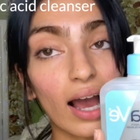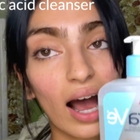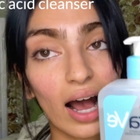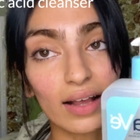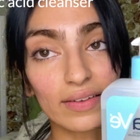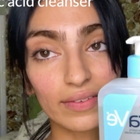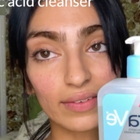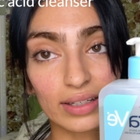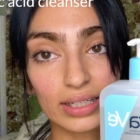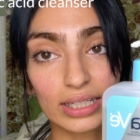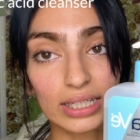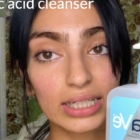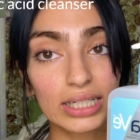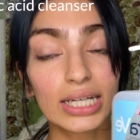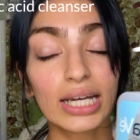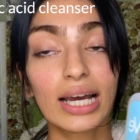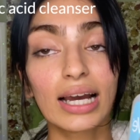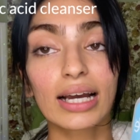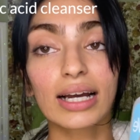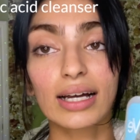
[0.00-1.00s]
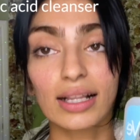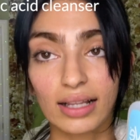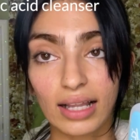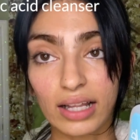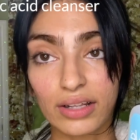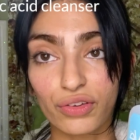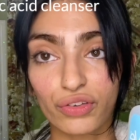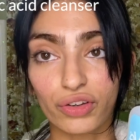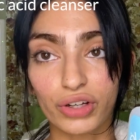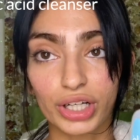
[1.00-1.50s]
Acid
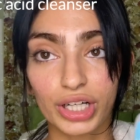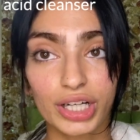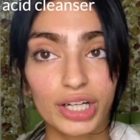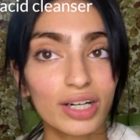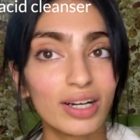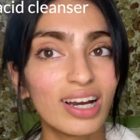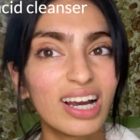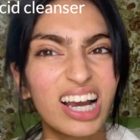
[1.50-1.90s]
Cleanser